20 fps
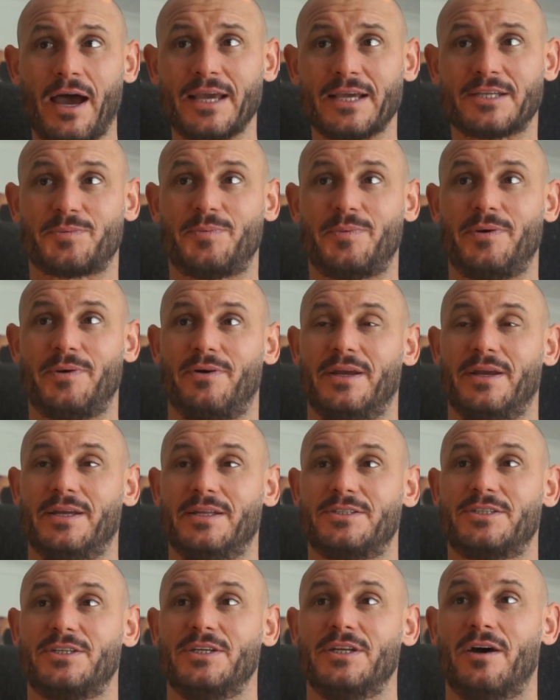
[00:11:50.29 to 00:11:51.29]
I
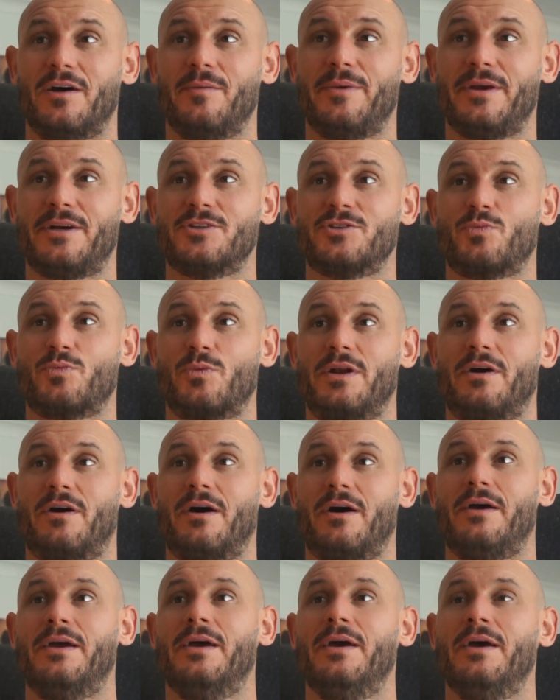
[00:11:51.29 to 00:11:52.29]
experienced, you know, because when
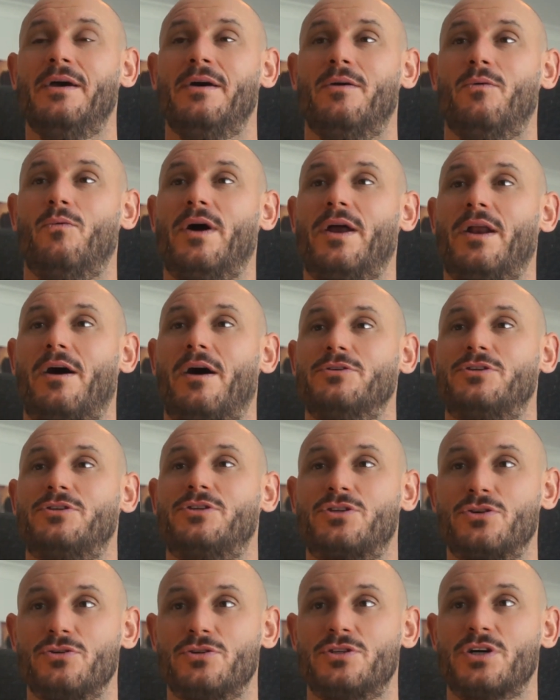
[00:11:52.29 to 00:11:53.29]
I was
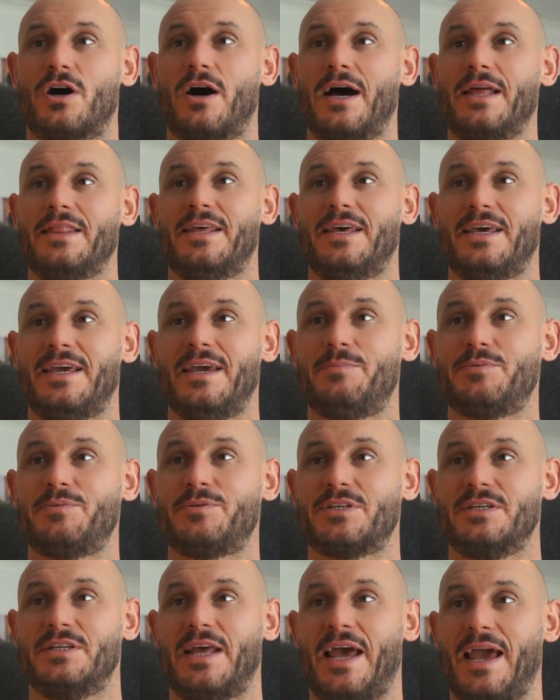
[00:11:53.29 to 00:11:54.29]
too tight in the
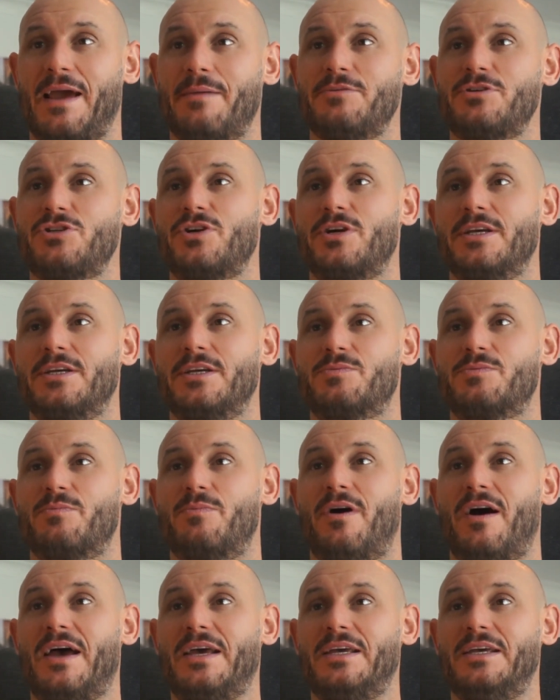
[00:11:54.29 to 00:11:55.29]
hips and hamstrings,
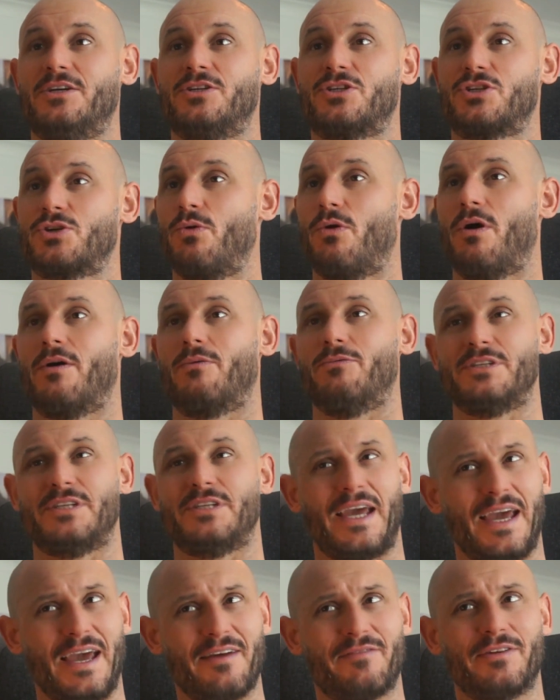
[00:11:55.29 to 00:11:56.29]
my squat was
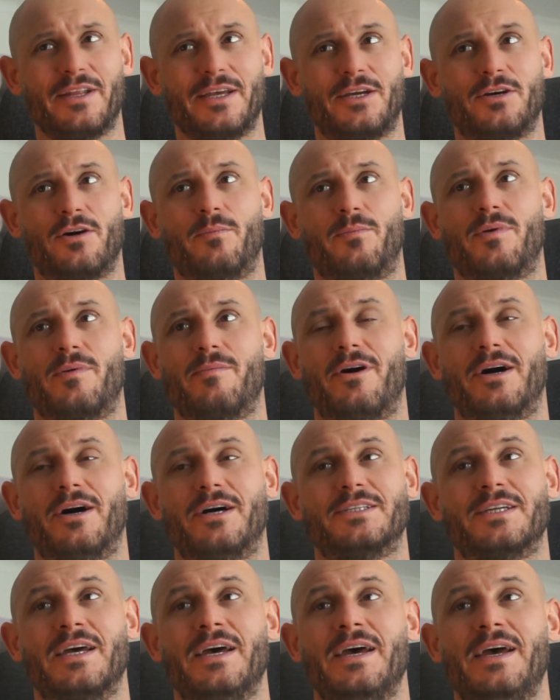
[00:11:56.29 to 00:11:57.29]
heavily
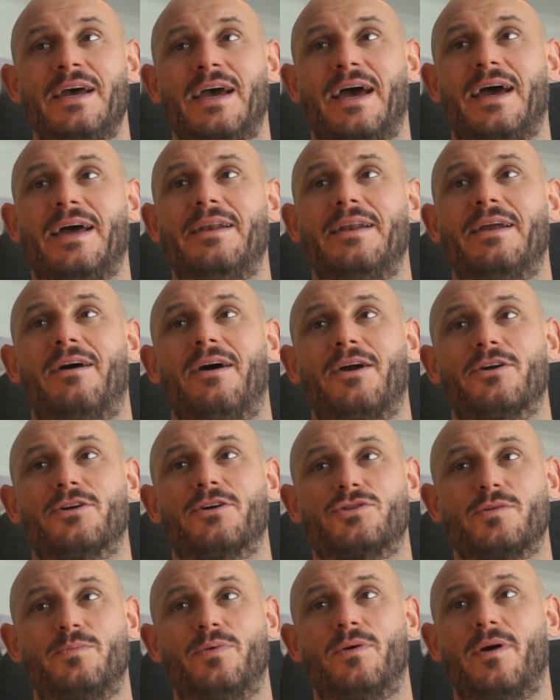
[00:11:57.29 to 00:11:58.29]
compromised. And I
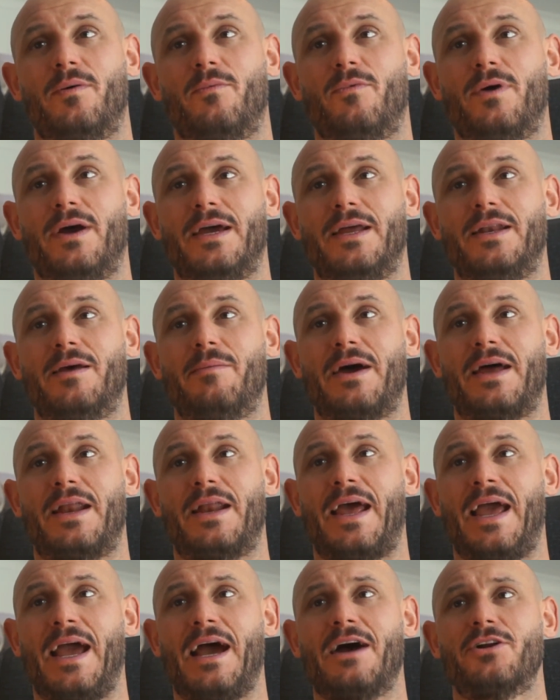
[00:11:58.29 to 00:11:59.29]
got to a point where no
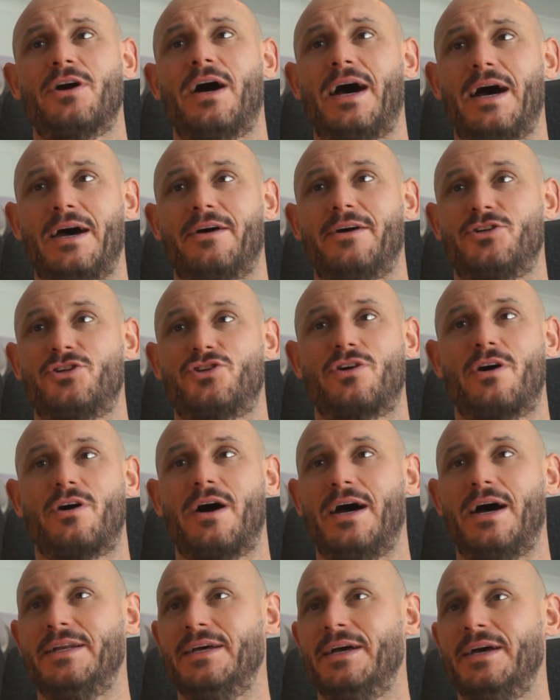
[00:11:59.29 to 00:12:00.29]
matter how hard I
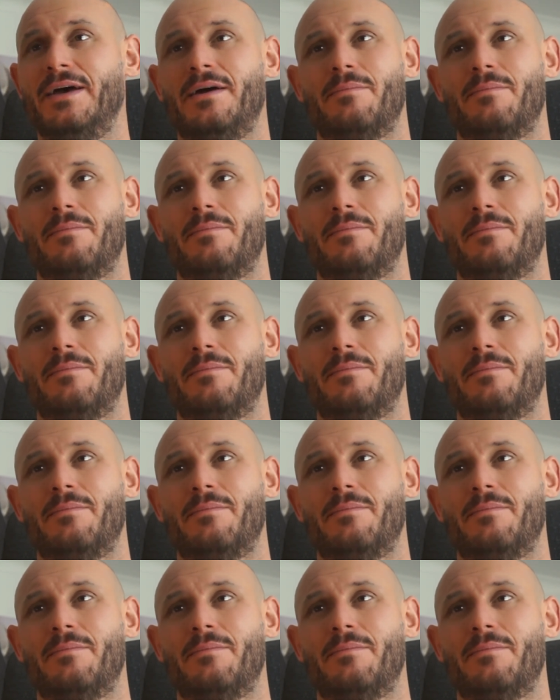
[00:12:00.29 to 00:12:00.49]
tried,